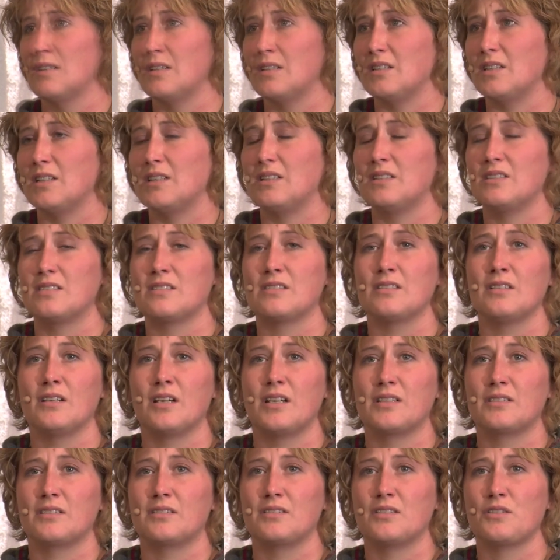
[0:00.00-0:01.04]
And it is
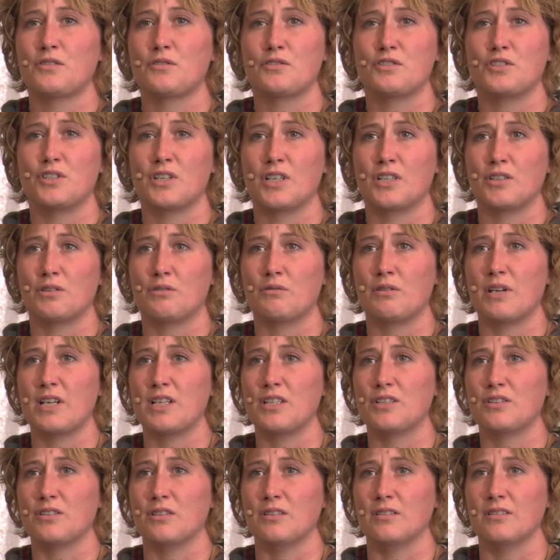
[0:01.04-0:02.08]
not another
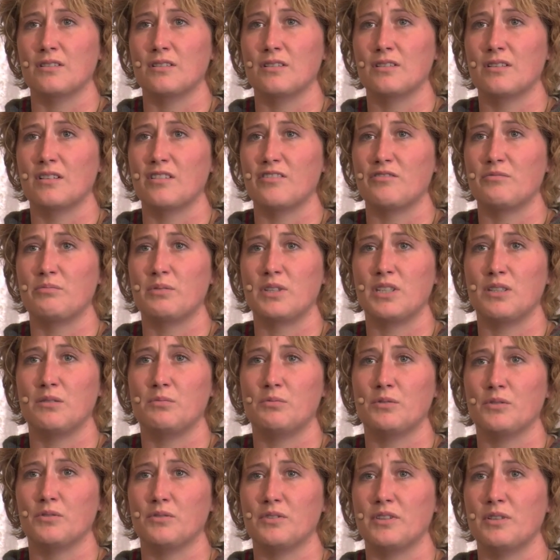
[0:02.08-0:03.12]
generation of
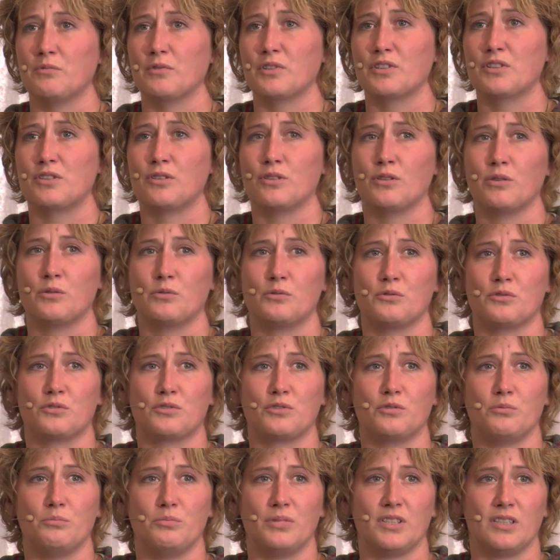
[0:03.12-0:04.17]
people that were chose
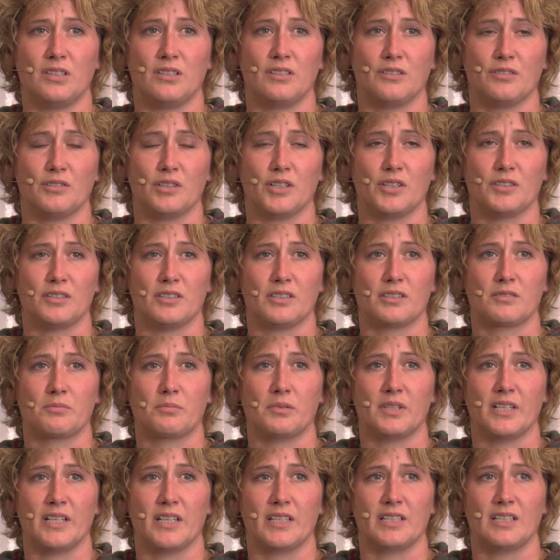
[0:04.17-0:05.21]
to be here on this
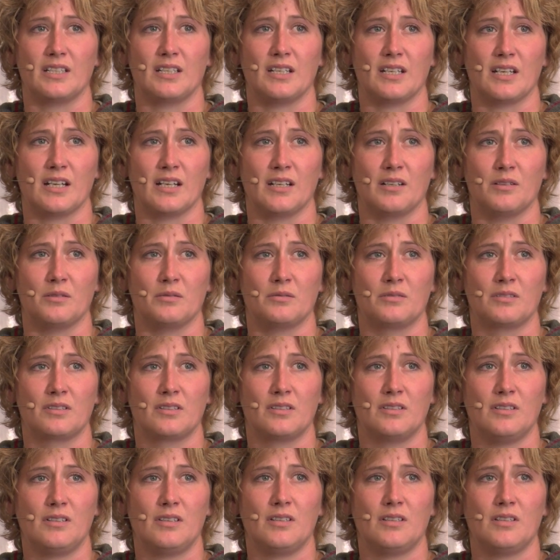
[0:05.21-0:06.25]
planet now.
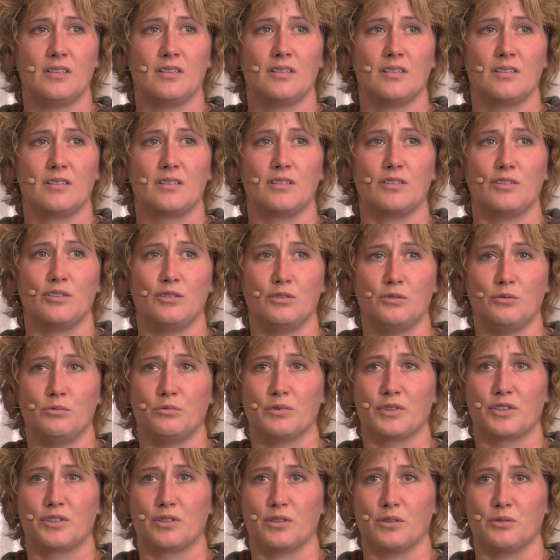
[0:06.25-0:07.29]
You
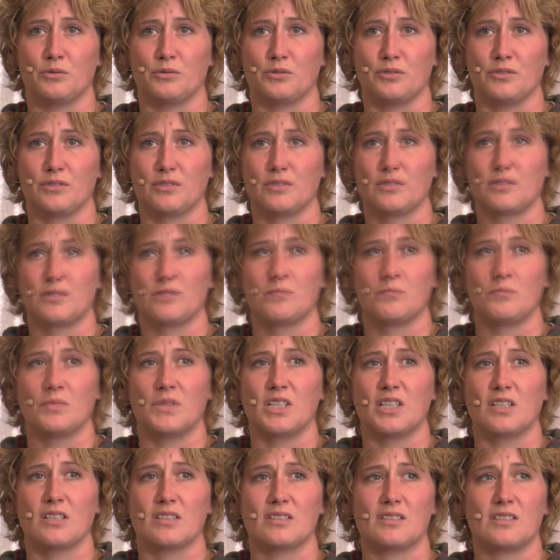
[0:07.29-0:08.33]
were chose,
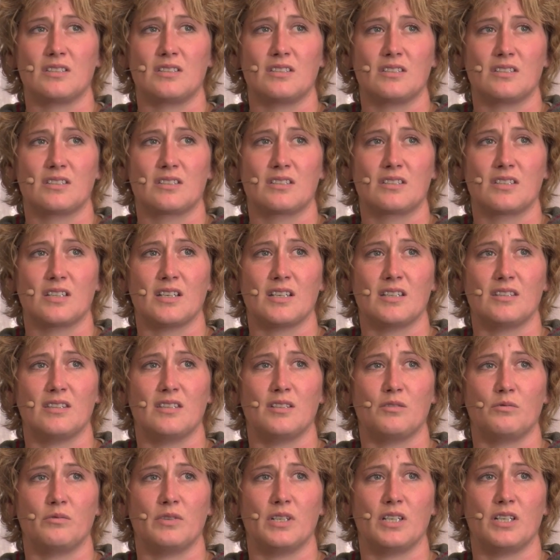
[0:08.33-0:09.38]
because it is said
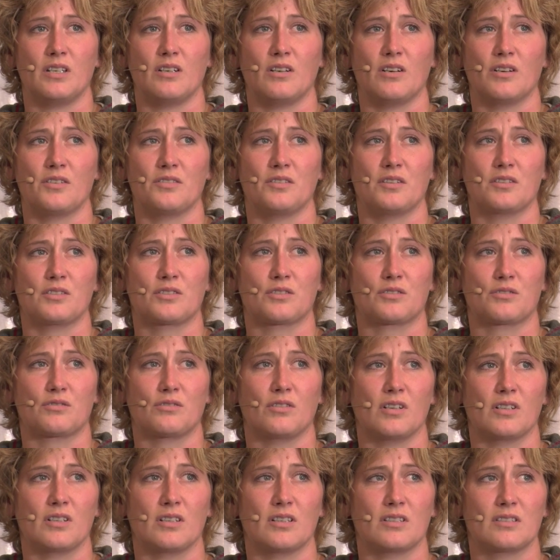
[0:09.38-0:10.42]
that we are the
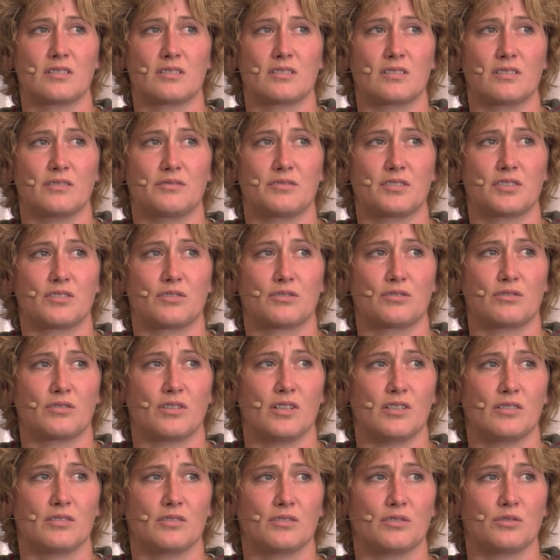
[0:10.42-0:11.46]
strongest of
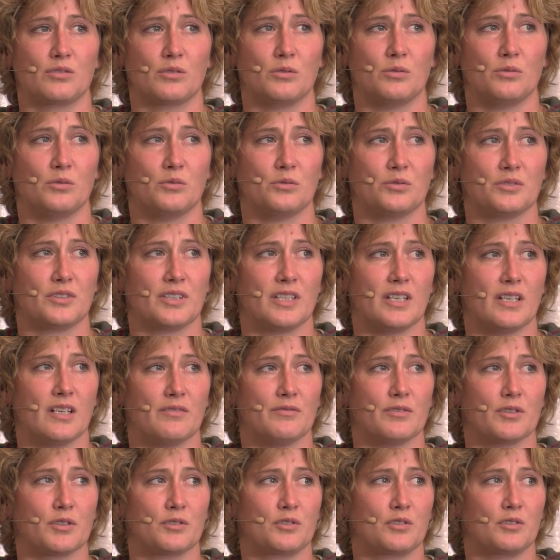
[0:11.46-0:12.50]
strong souls
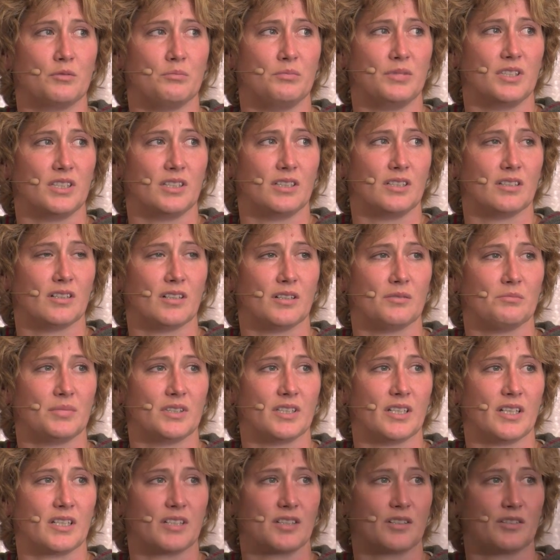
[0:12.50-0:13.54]
ever to be on
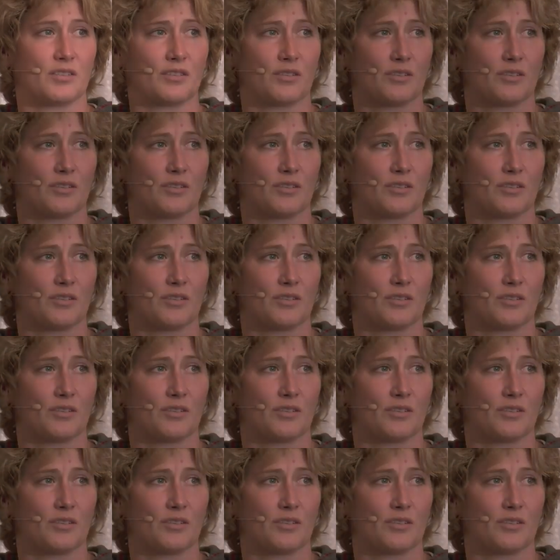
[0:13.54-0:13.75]
planet